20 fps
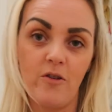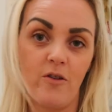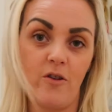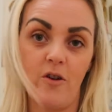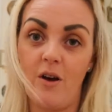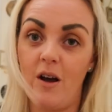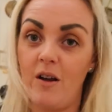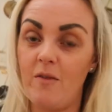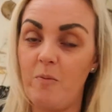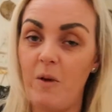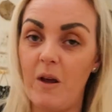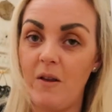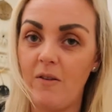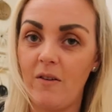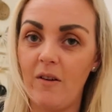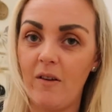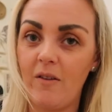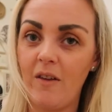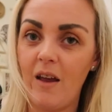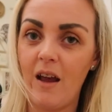so I
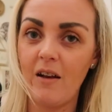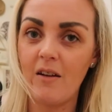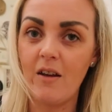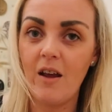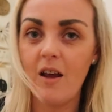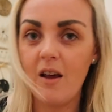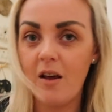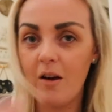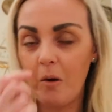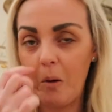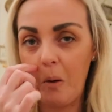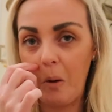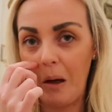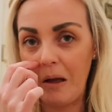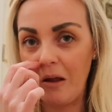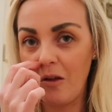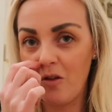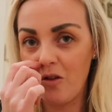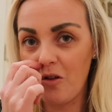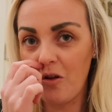basically said, are
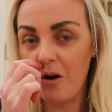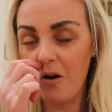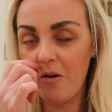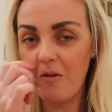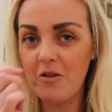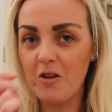you sure?